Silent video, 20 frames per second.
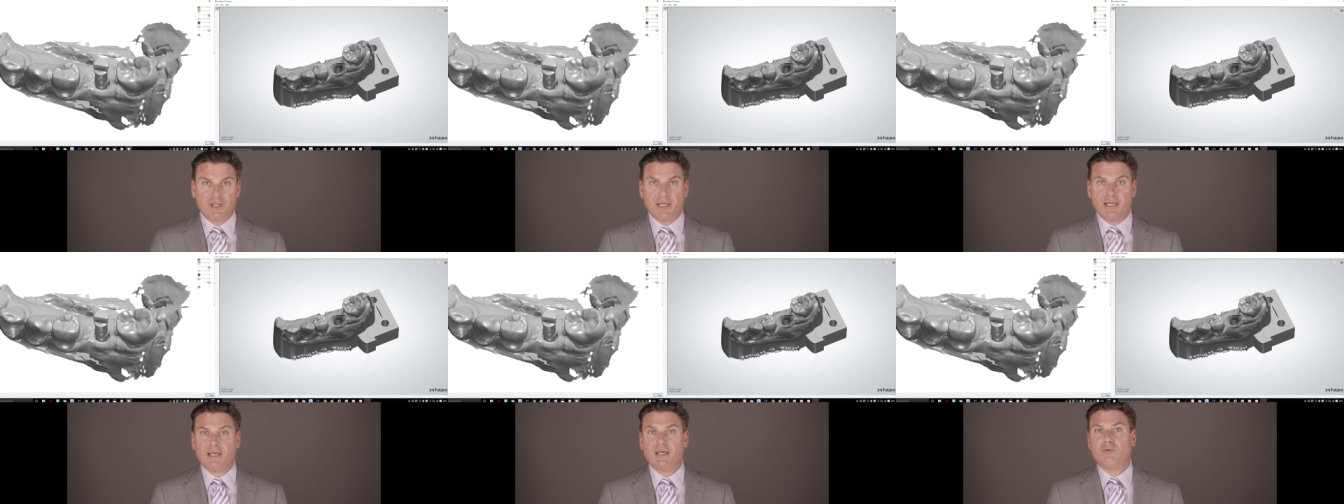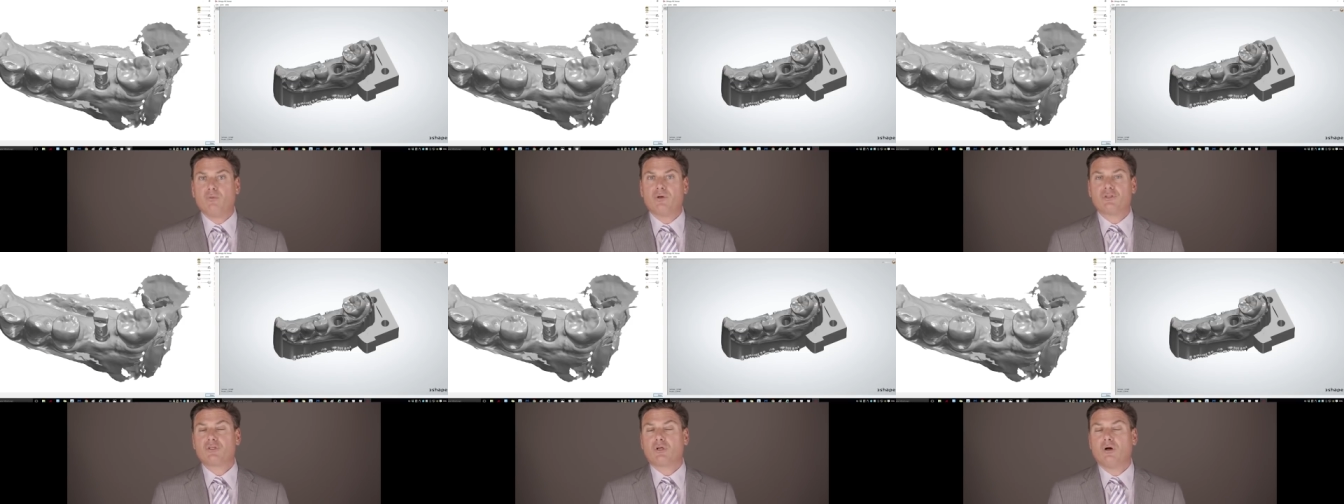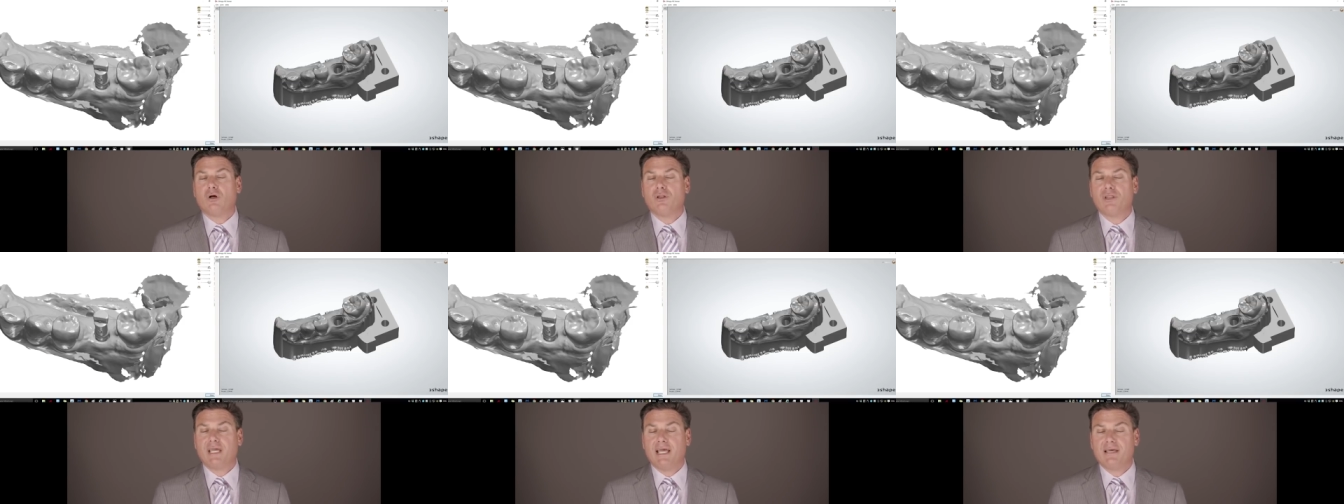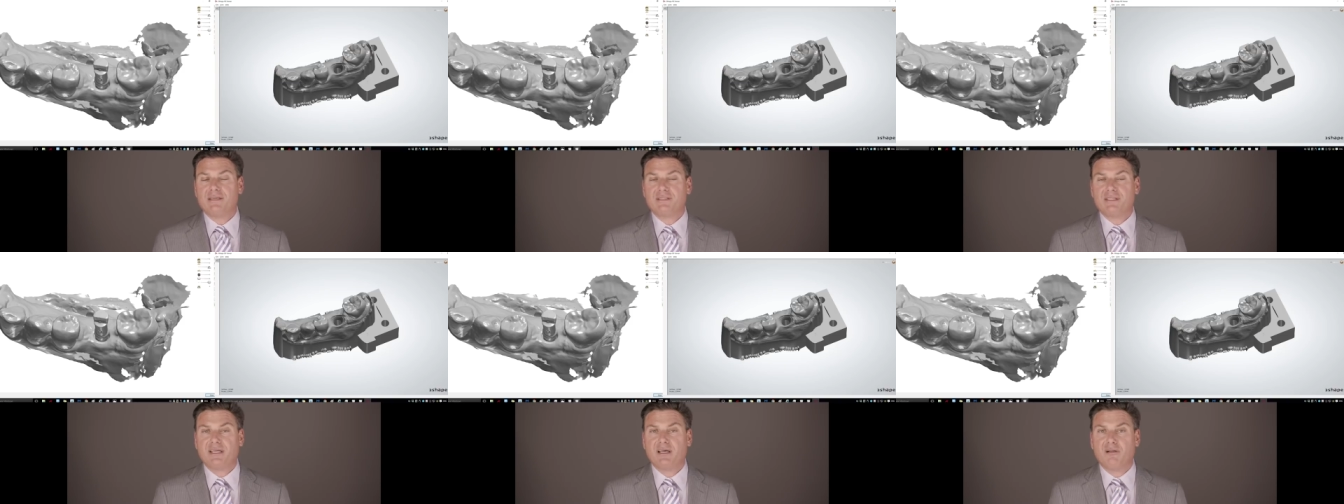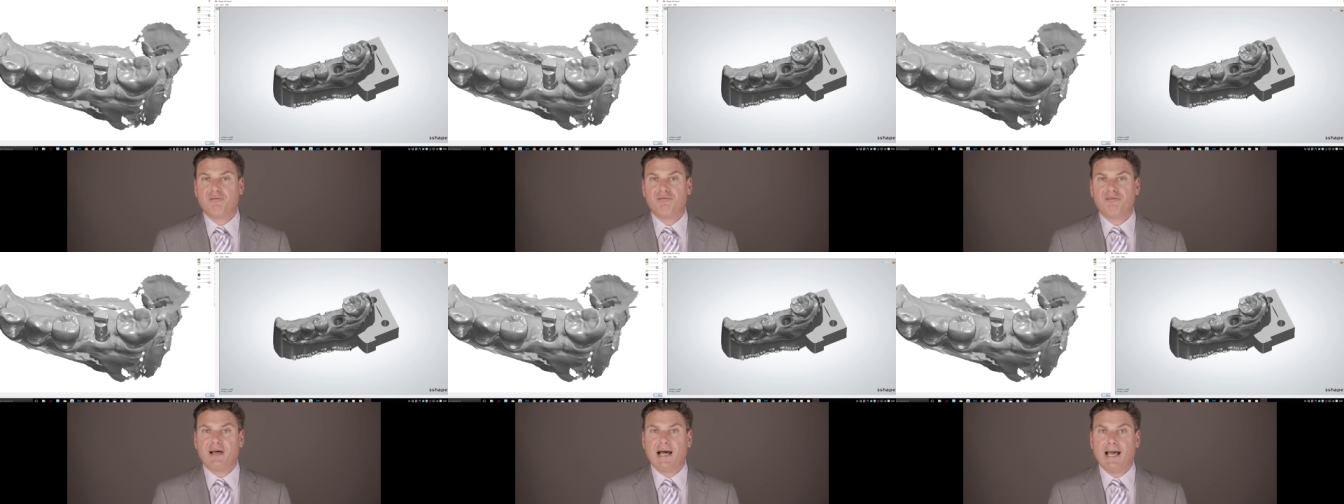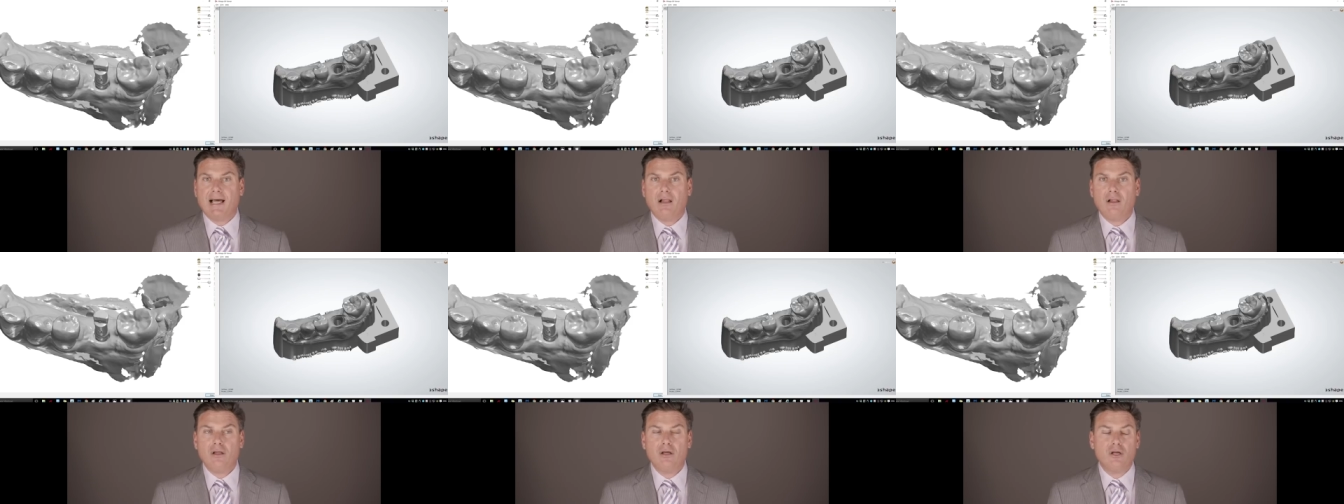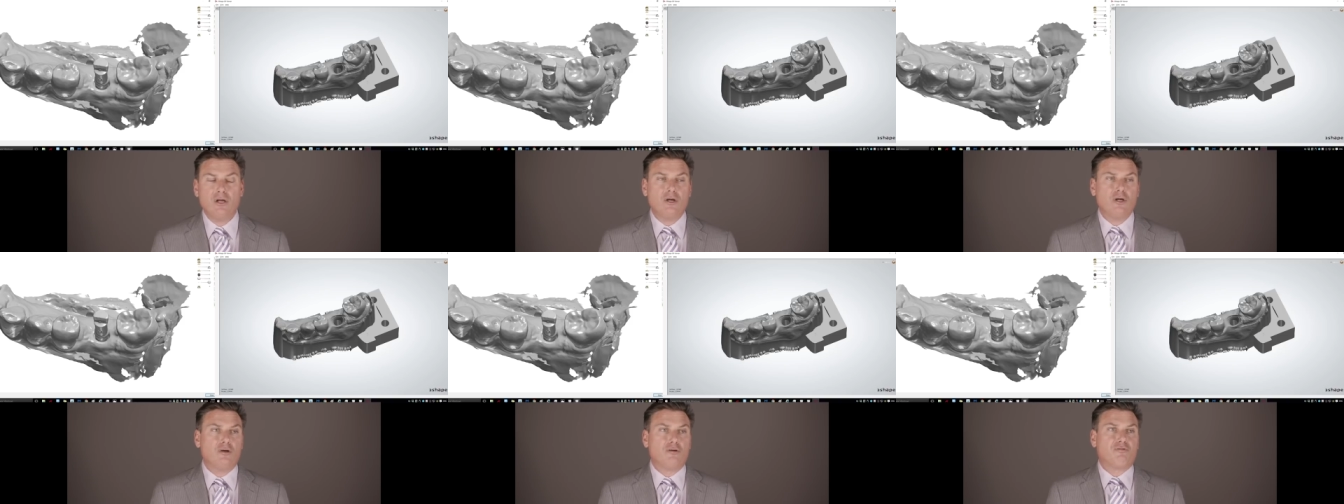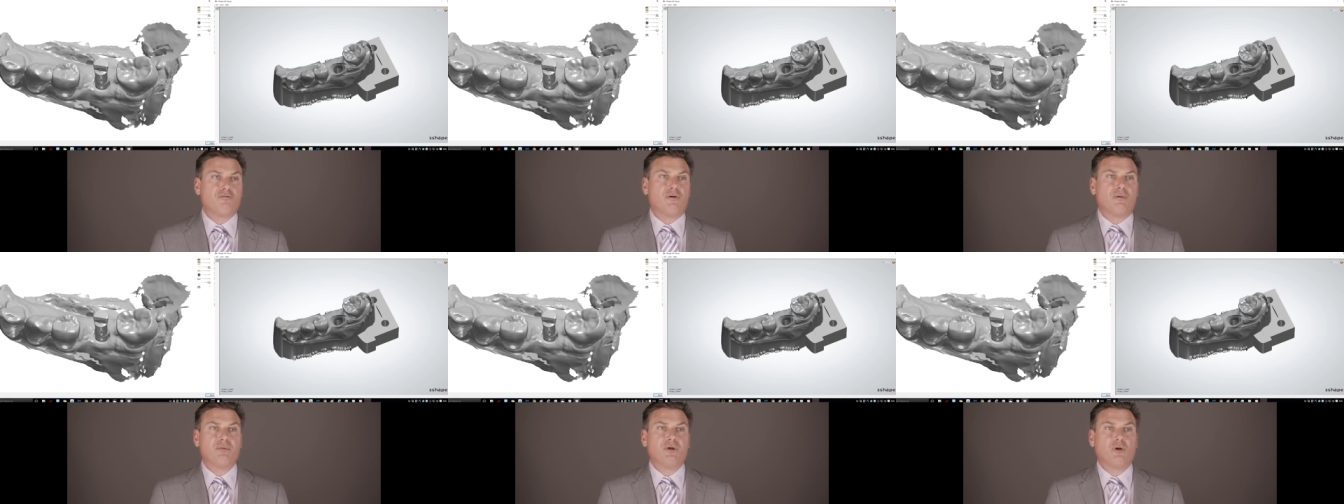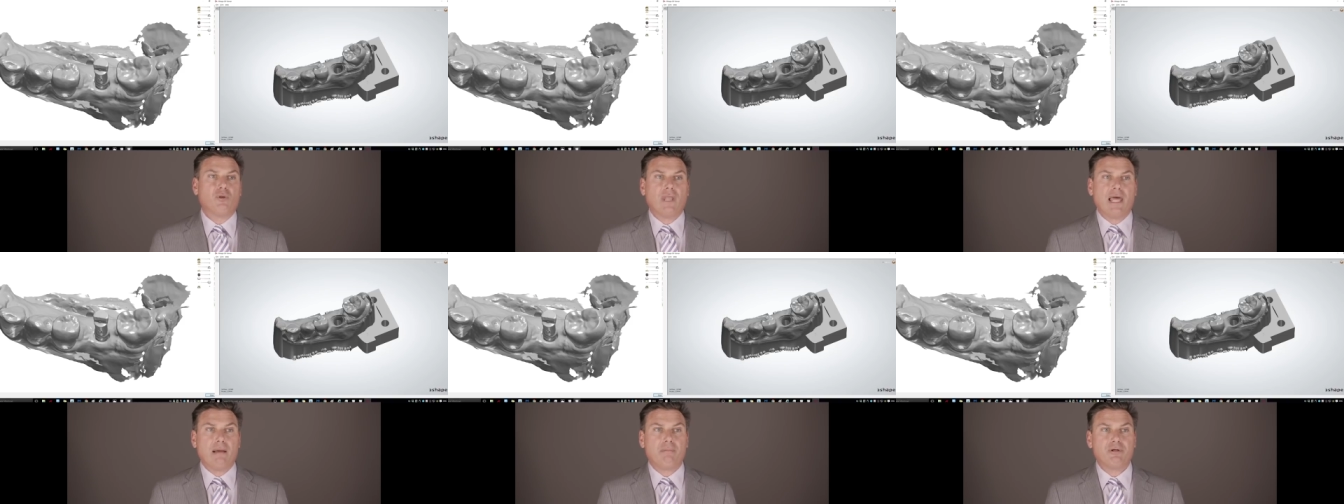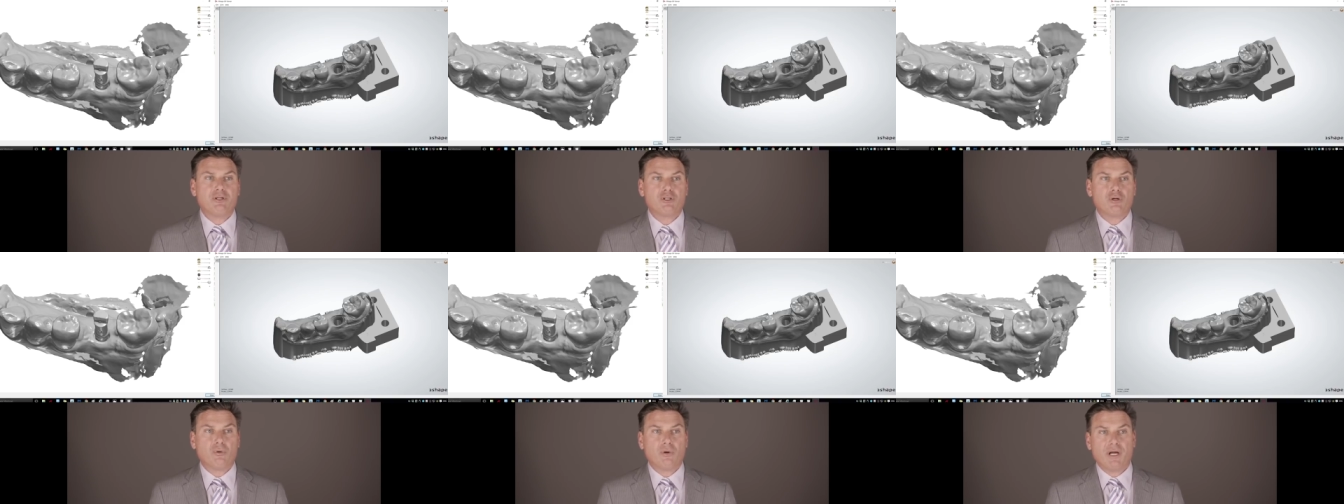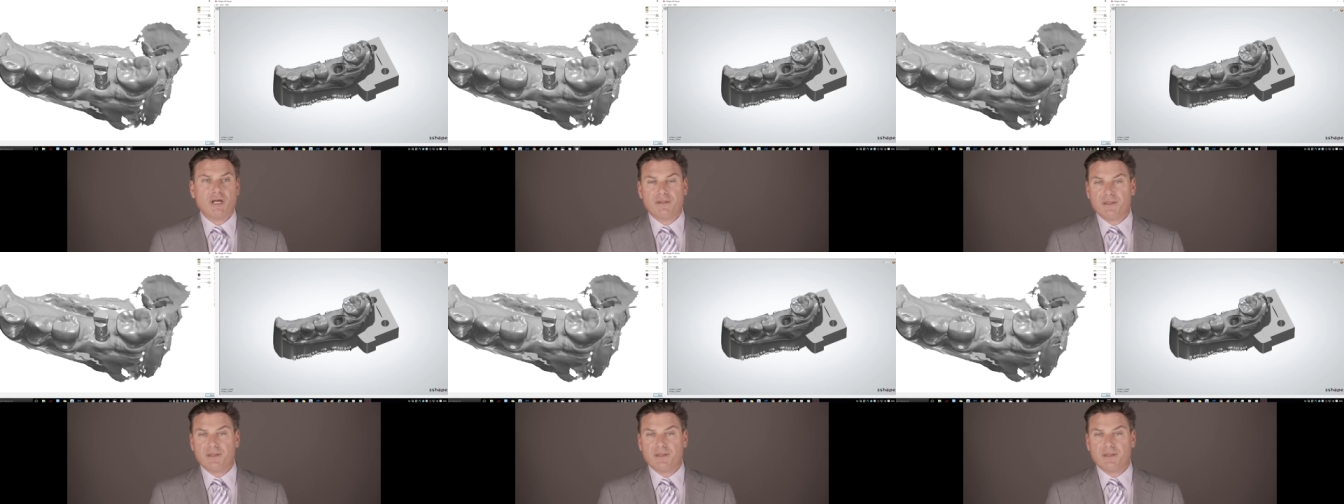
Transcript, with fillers: the what's called the S T L file, from your laboratory.